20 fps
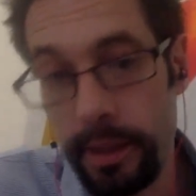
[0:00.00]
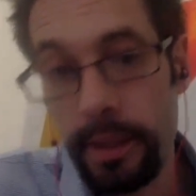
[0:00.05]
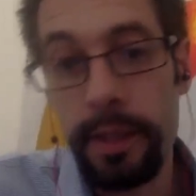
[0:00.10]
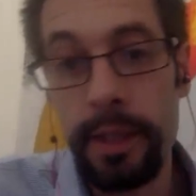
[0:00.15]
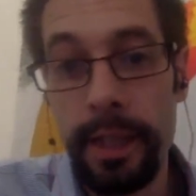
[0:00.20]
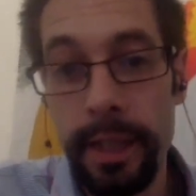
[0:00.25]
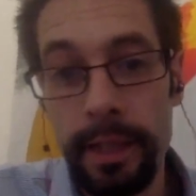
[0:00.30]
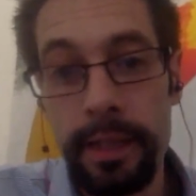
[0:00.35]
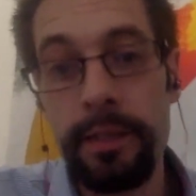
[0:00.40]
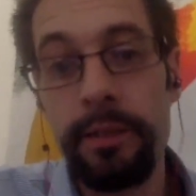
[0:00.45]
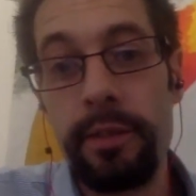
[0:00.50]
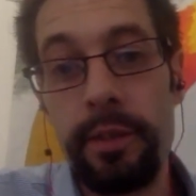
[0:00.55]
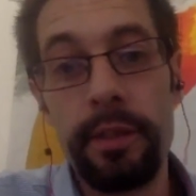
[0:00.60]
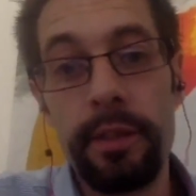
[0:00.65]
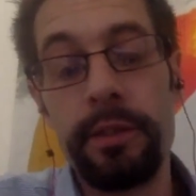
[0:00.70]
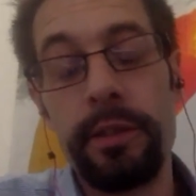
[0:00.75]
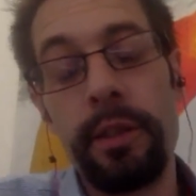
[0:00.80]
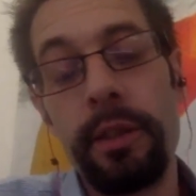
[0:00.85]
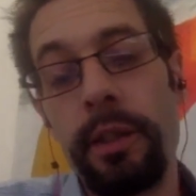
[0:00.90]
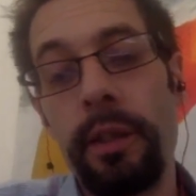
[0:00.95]
get into the
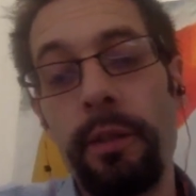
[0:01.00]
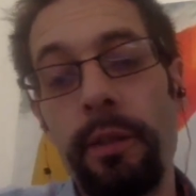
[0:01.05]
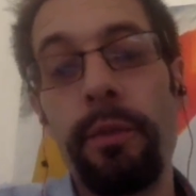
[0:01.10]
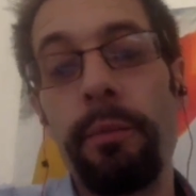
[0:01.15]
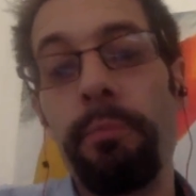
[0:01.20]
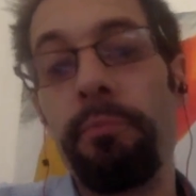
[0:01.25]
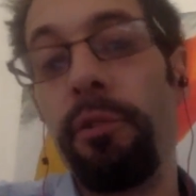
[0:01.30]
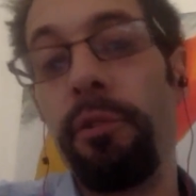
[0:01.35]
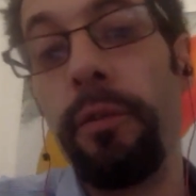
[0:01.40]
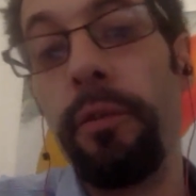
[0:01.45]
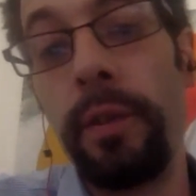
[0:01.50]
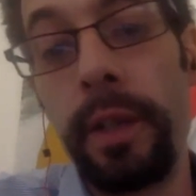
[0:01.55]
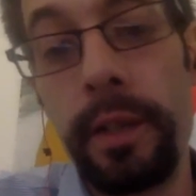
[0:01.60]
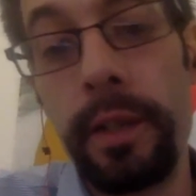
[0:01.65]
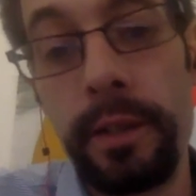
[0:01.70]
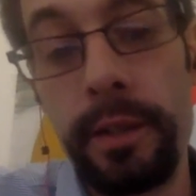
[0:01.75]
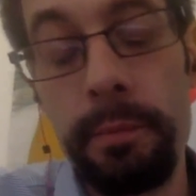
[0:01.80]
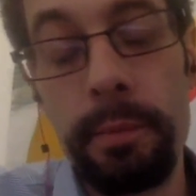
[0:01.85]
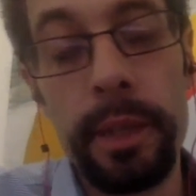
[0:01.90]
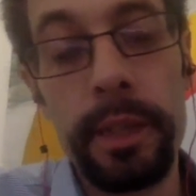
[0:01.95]
cycle of improving
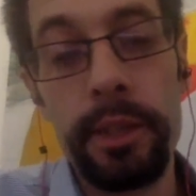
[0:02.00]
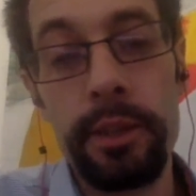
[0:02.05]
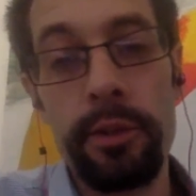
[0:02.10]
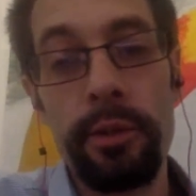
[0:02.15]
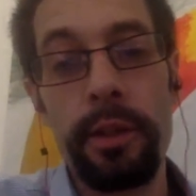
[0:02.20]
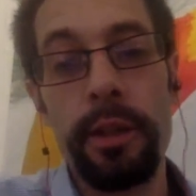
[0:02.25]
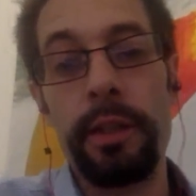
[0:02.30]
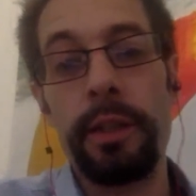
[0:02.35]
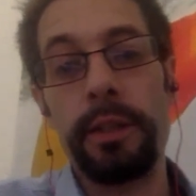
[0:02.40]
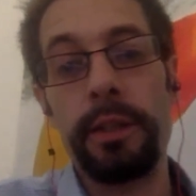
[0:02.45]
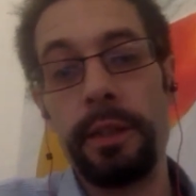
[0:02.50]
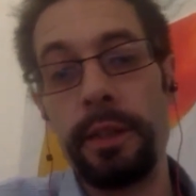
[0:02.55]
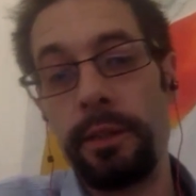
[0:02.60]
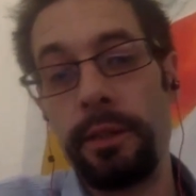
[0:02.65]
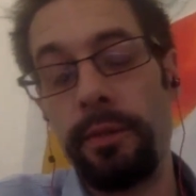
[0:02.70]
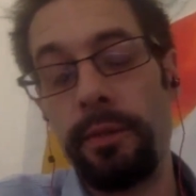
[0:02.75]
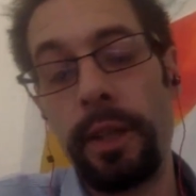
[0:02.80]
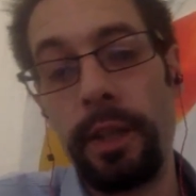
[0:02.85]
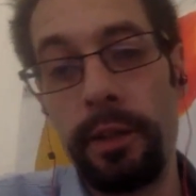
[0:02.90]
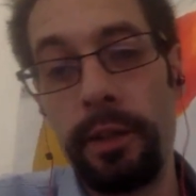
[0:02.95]
it to make sure that it's as
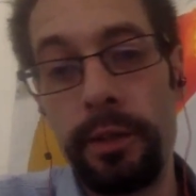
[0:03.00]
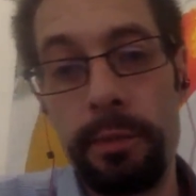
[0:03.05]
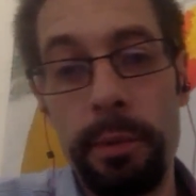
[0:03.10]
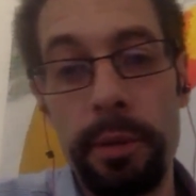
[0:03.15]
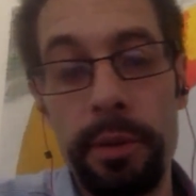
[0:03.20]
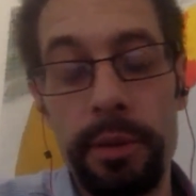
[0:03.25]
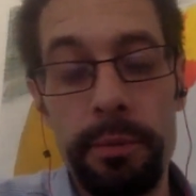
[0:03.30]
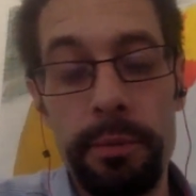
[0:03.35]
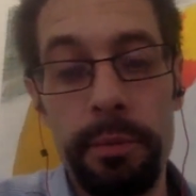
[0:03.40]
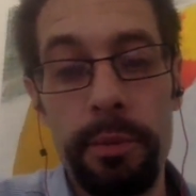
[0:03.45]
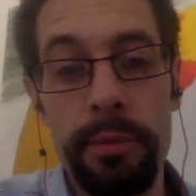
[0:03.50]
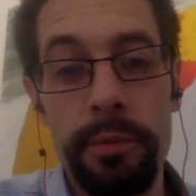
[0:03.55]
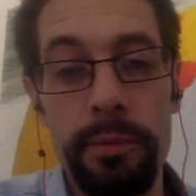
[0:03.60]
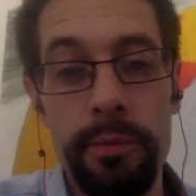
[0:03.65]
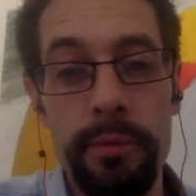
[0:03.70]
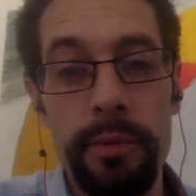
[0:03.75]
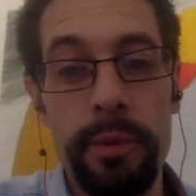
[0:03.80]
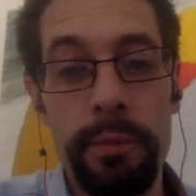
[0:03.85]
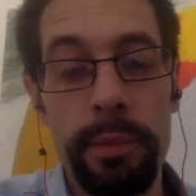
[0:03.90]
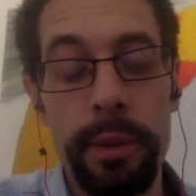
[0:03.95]
valuable as possible
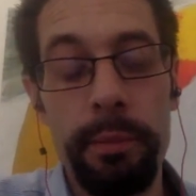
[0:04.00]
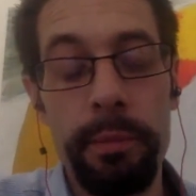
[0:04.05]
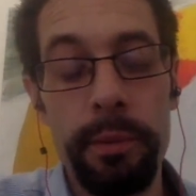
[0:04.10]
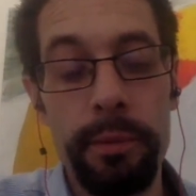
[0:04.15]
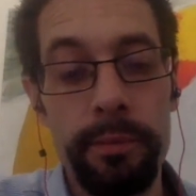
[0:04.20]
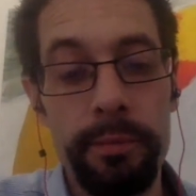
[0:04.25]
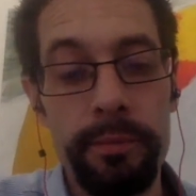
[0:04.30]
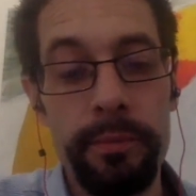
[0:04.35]
for people.